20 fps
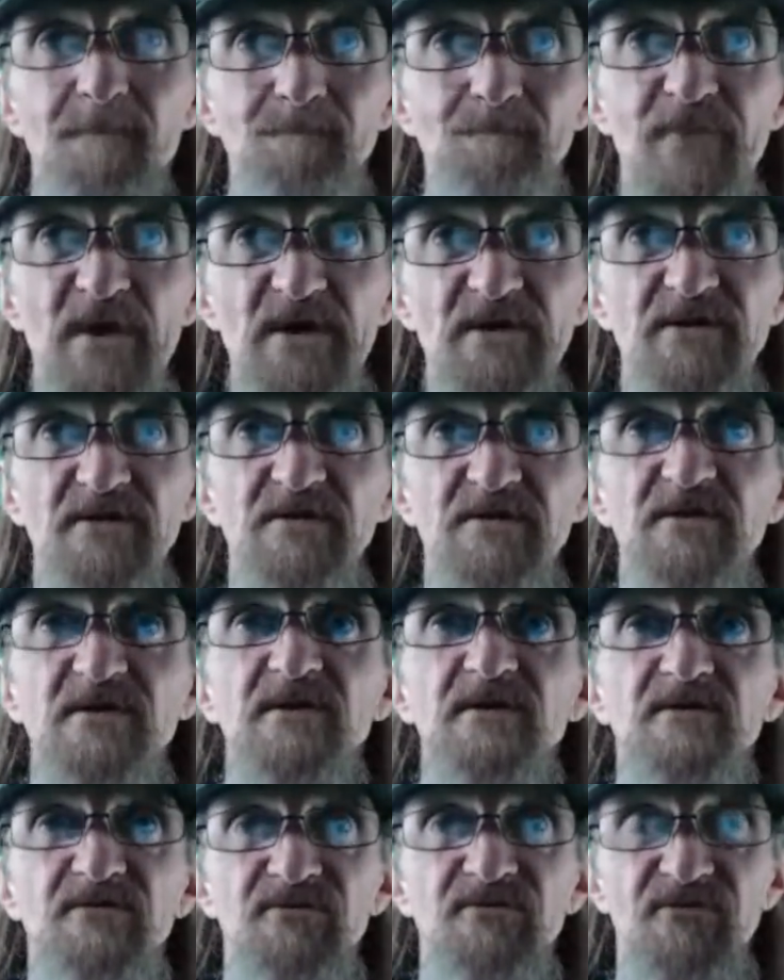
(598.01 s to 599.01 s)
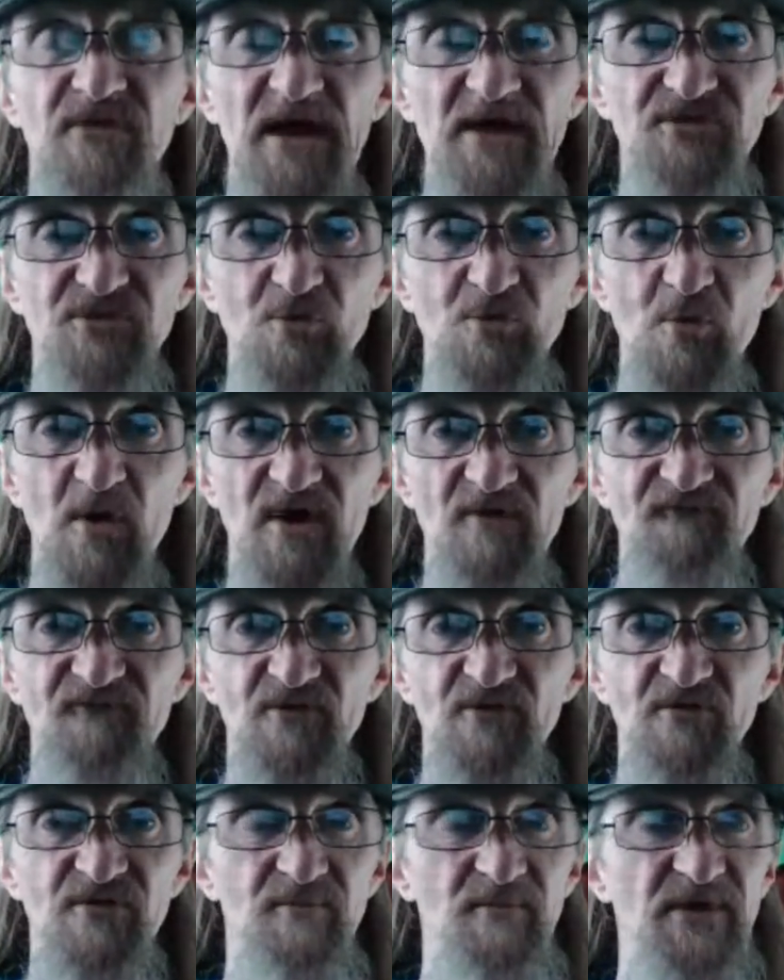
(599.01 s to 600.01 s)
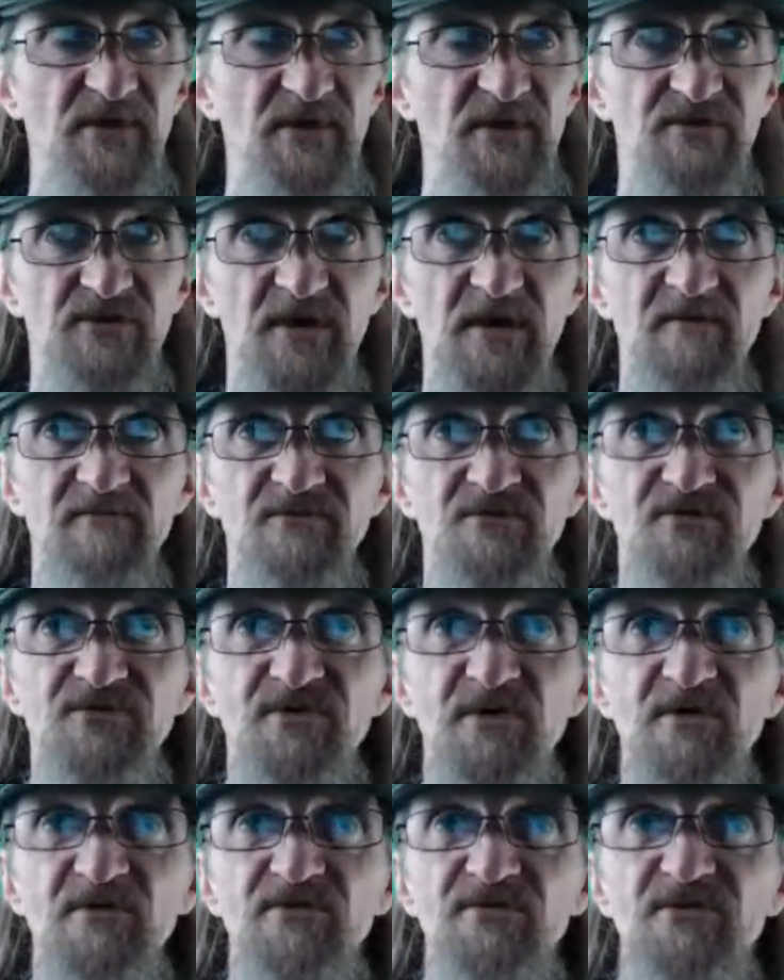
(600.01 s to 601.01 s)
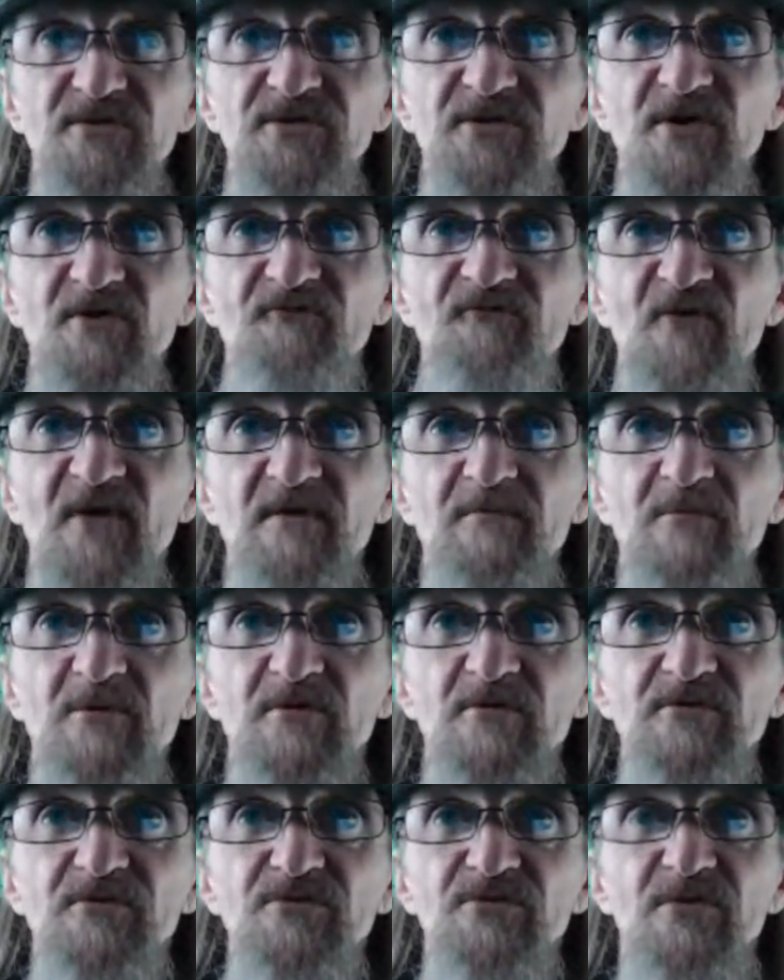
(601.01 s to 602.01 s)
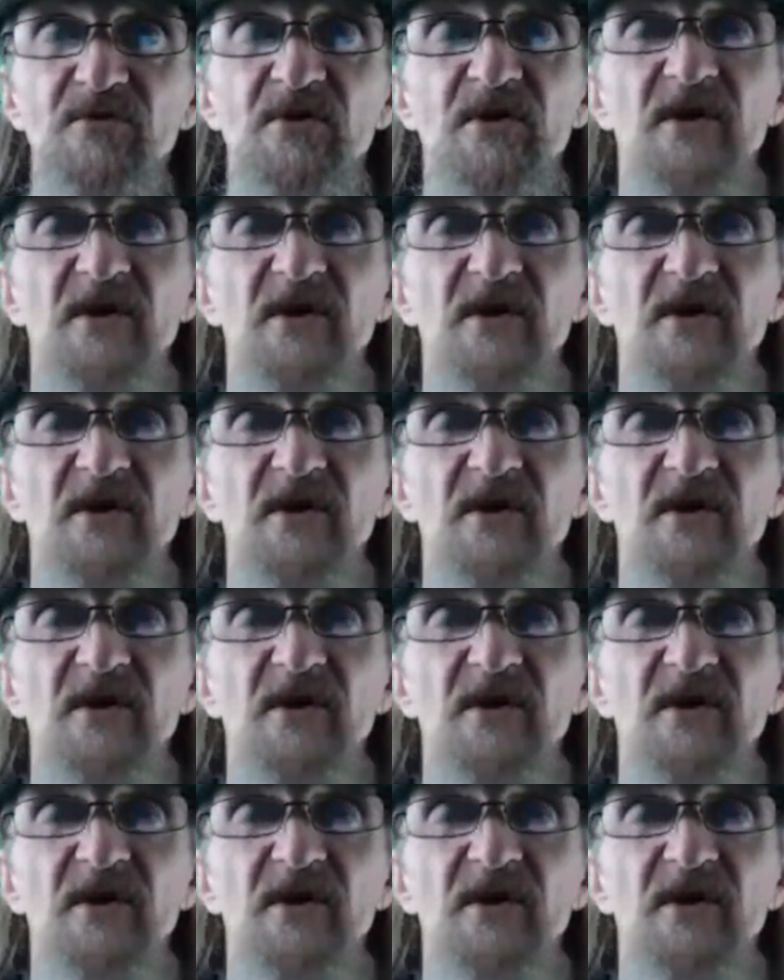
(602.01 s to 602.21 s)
But that's who I feel committed the Evansdale and the Delphi murders.